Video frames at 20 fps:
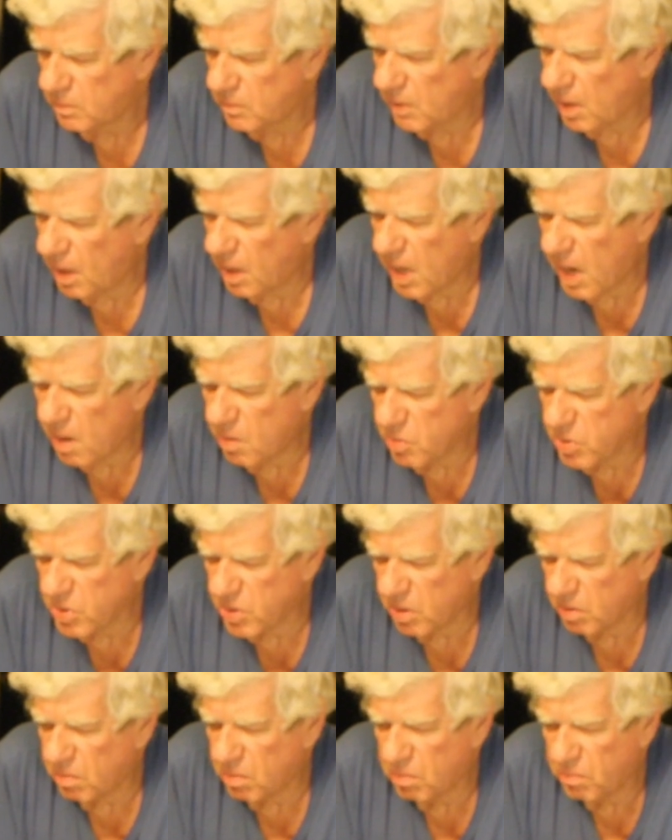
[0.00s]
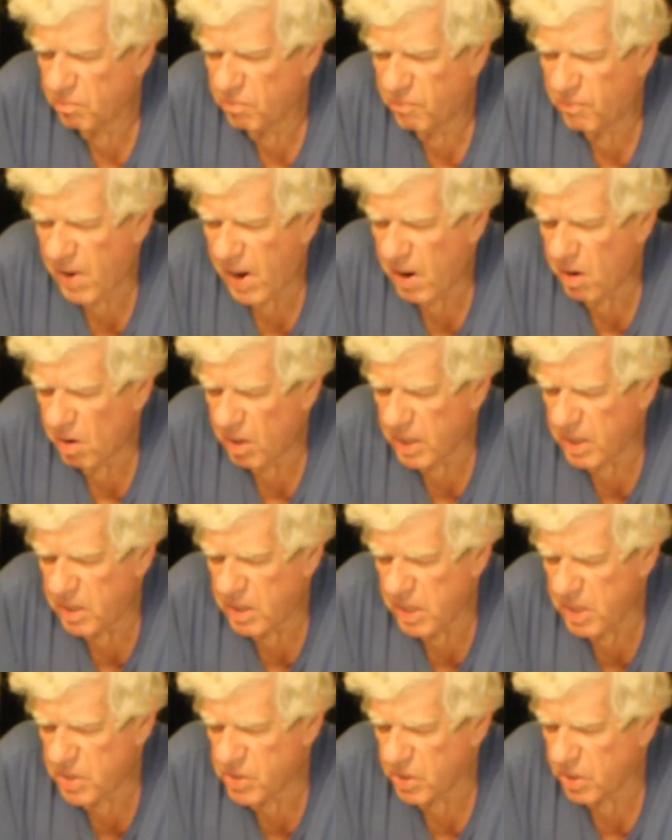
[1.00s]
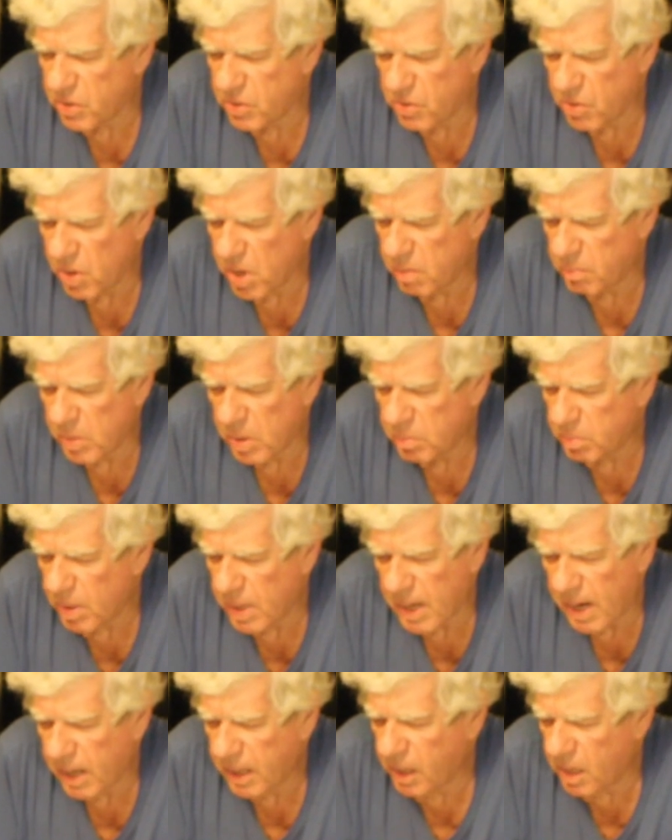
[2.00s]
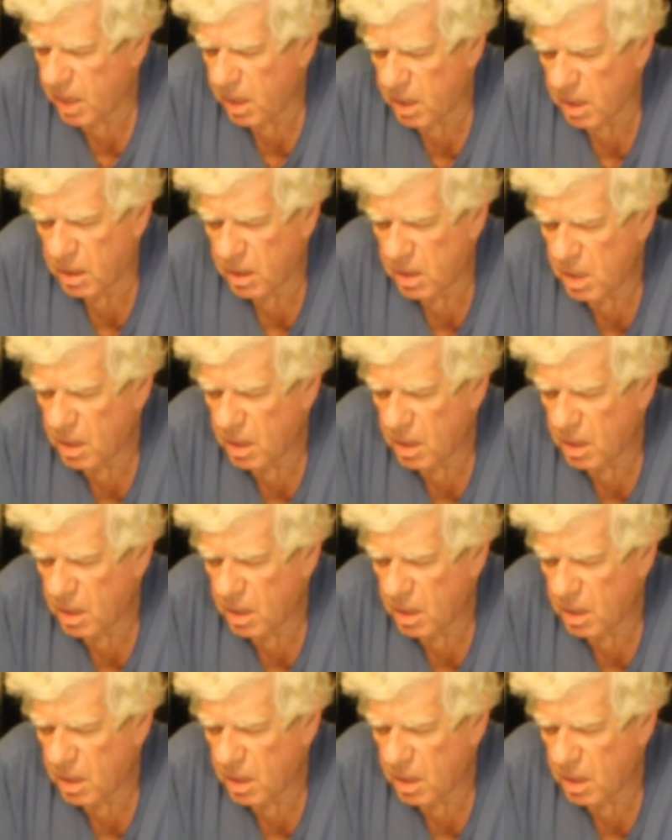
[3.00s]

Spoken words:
And I was a fairly decent drummer, but I can't